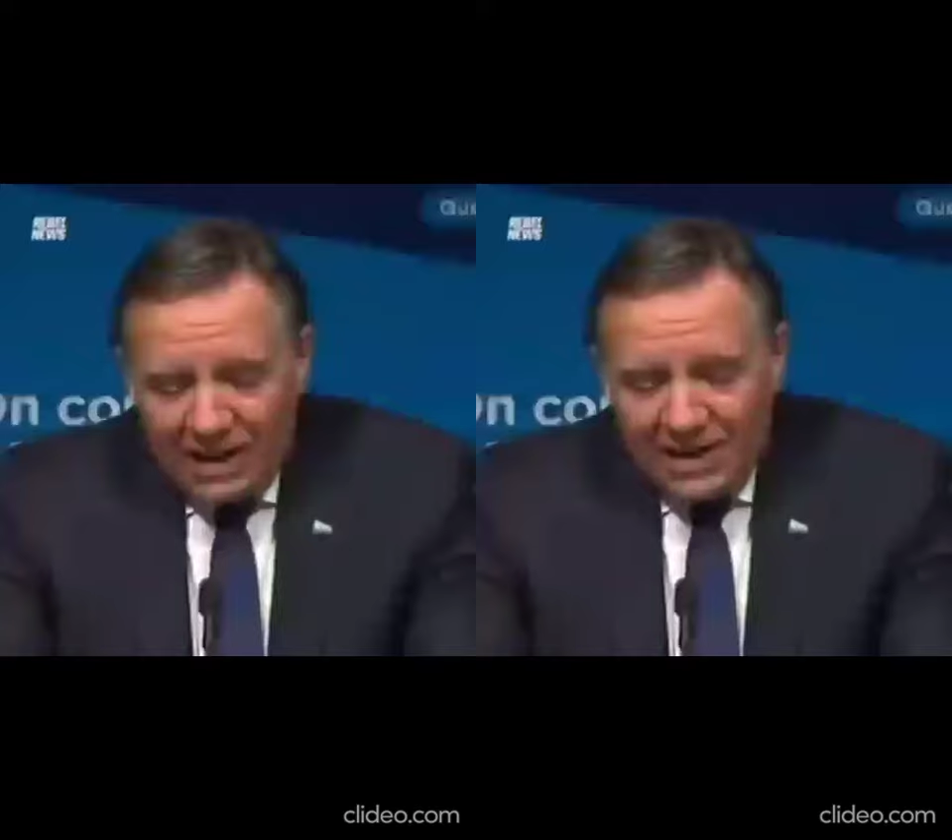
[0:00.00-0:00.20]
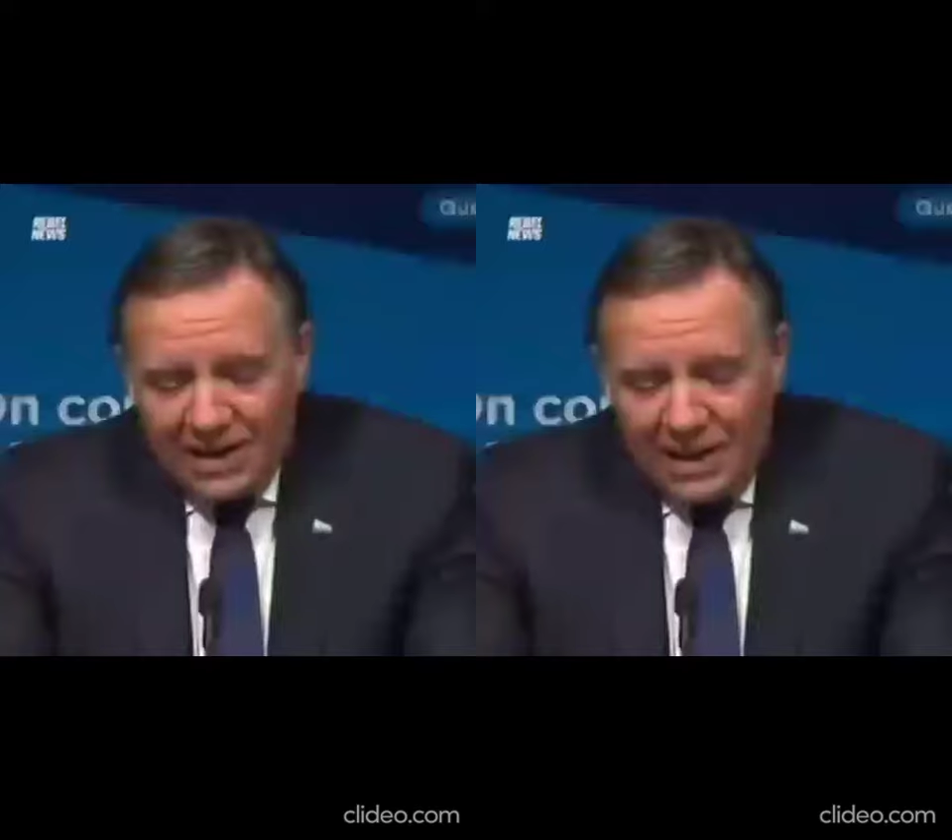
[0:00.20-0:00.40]

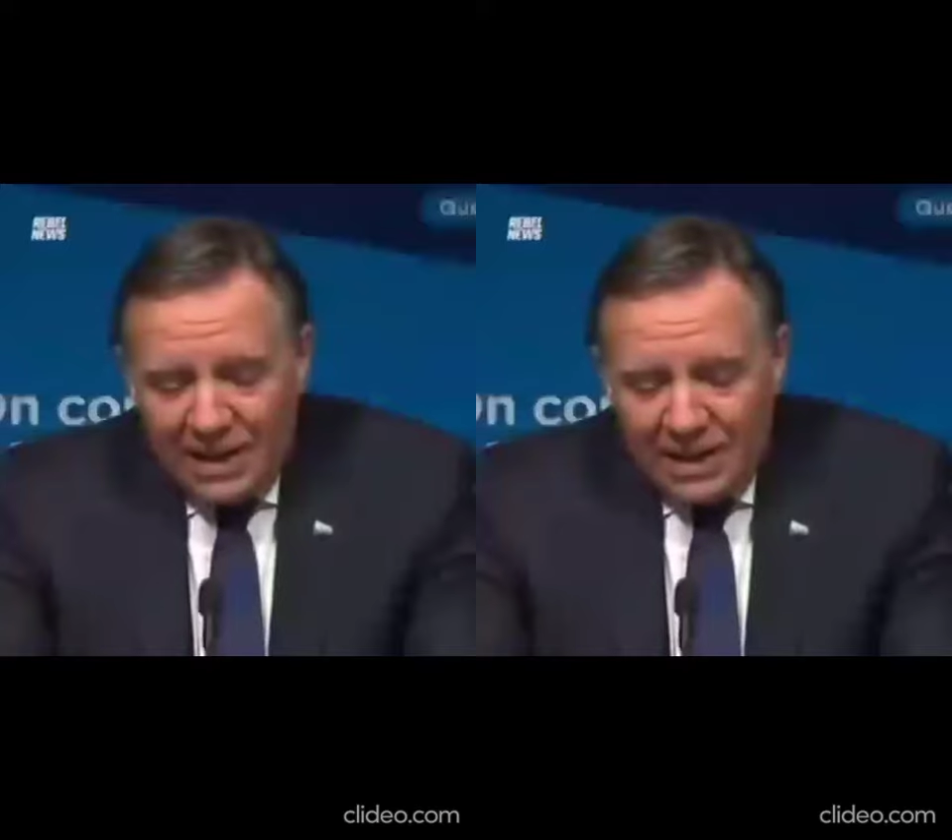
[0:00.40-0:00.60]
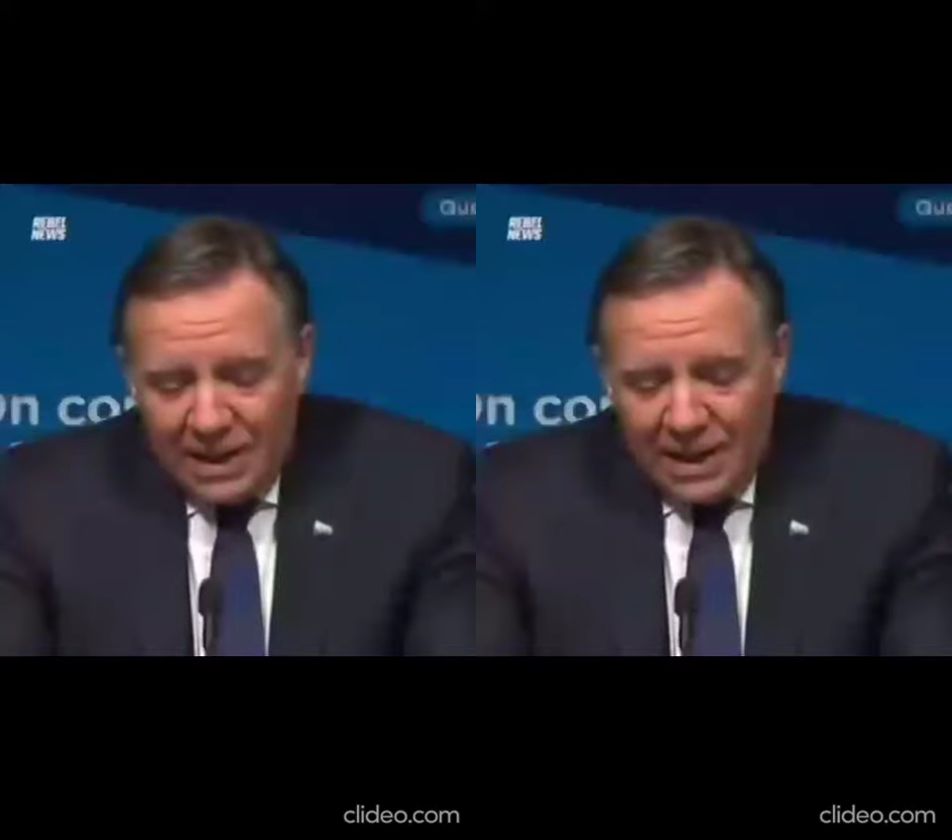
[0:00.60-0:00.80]

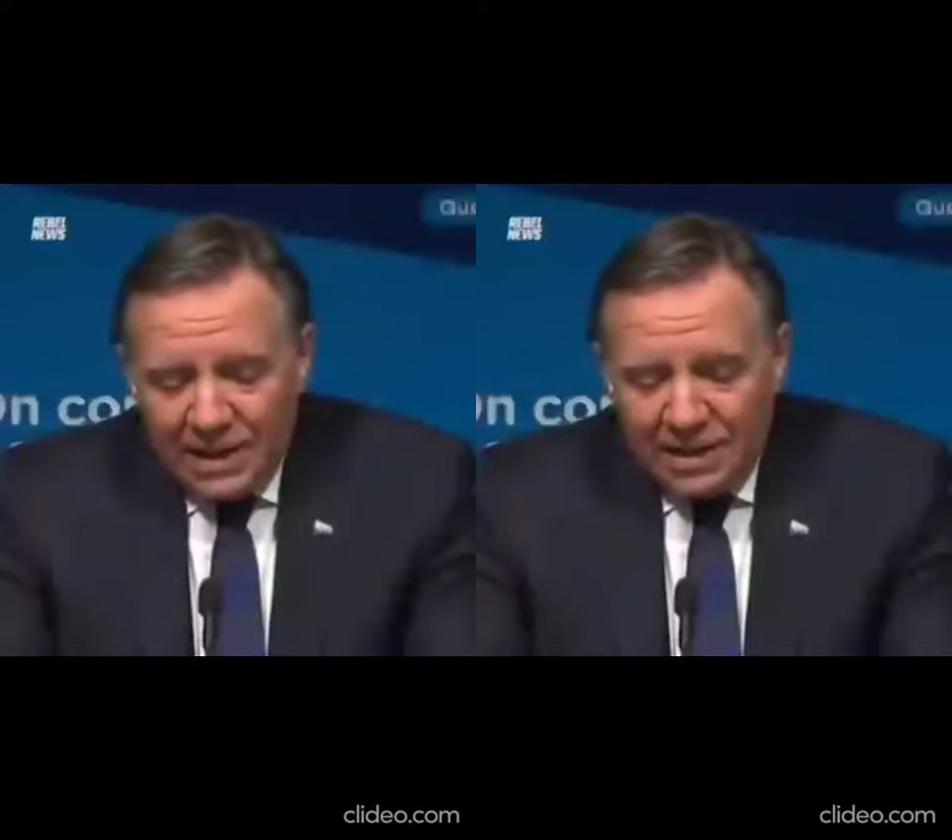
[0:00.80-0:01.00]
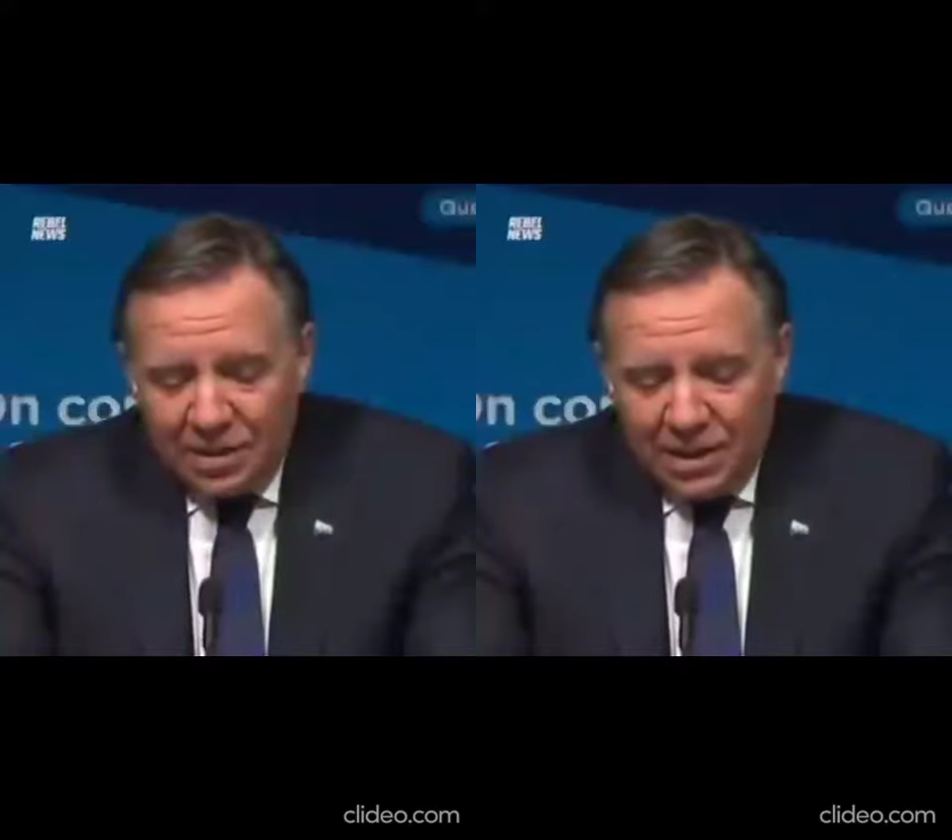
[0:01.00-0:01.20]
Vaccine
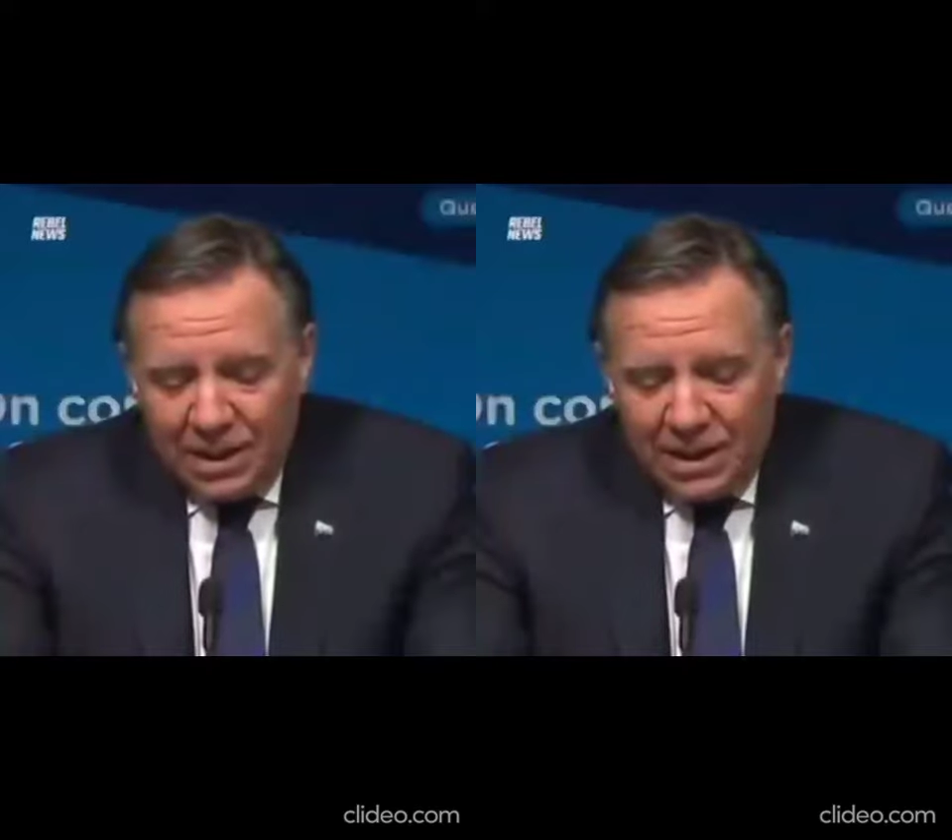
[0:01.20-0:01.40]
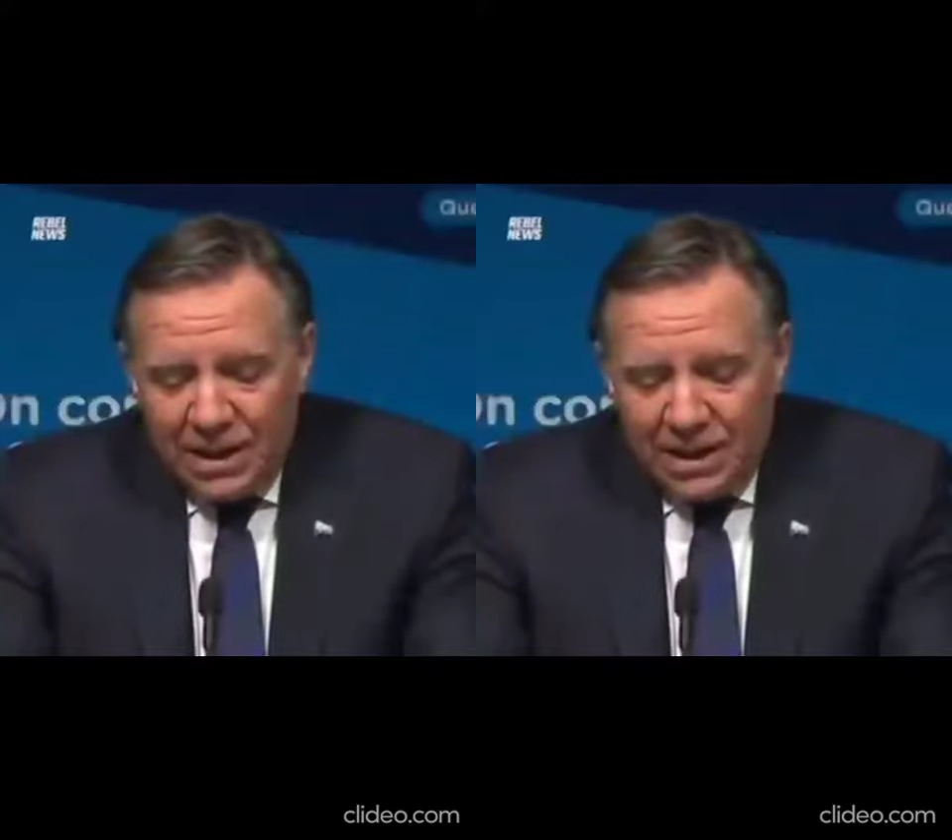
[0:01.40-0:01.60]
is the
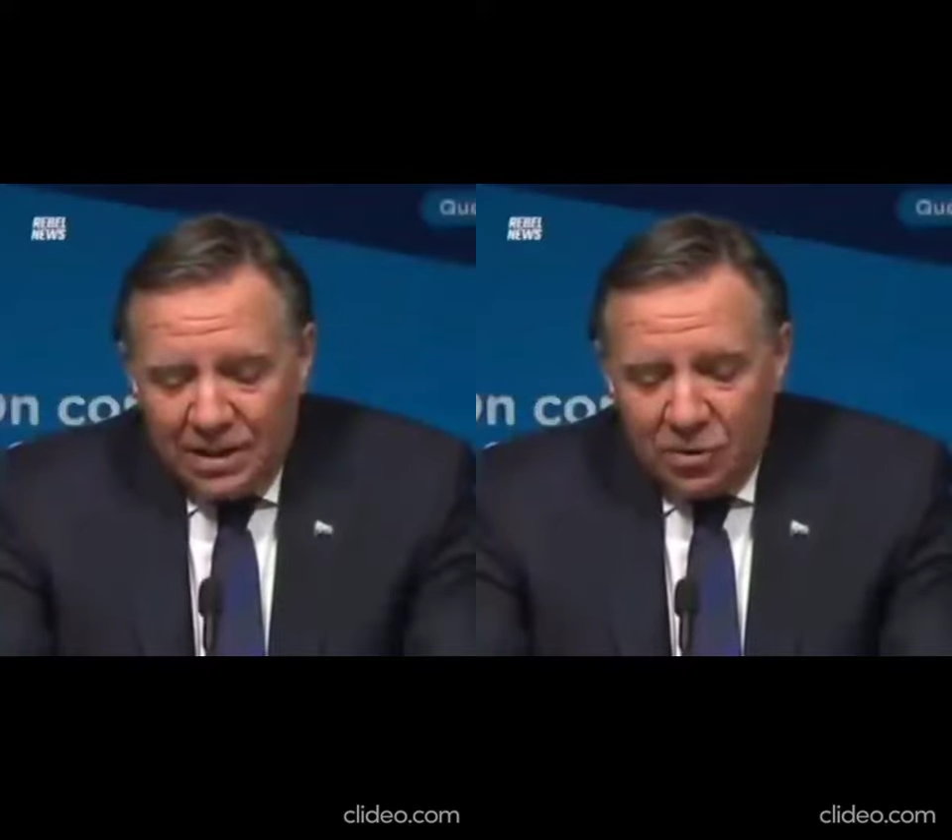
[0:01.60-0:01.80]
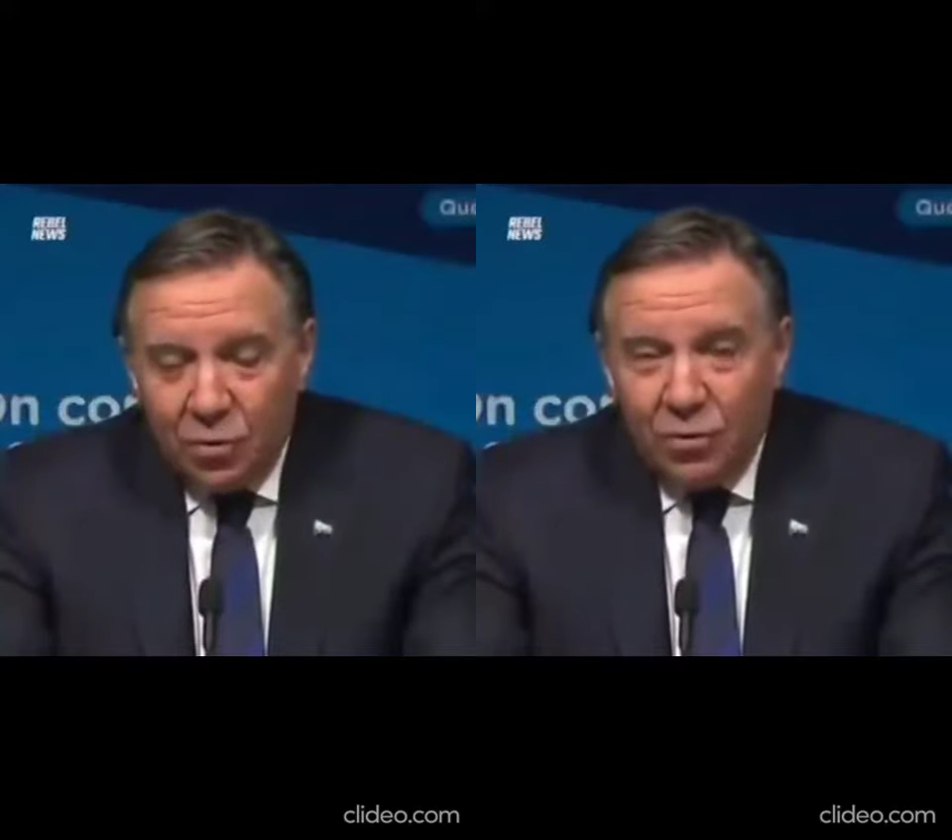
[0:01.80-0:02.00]
key